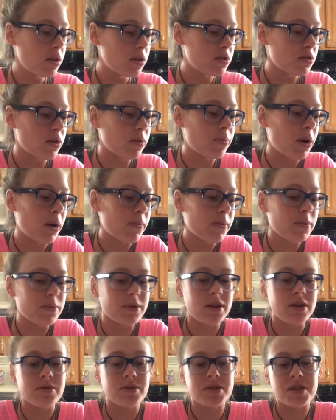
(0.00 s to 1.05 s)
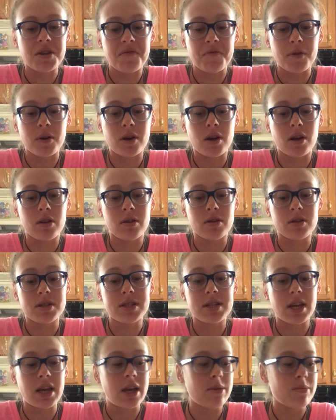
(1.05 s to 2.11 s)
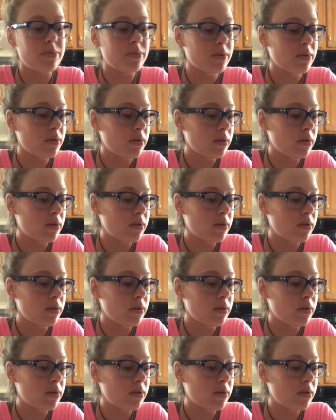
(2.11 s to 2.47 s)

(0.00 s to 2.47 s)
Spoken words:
So I probably would have used different colored tape.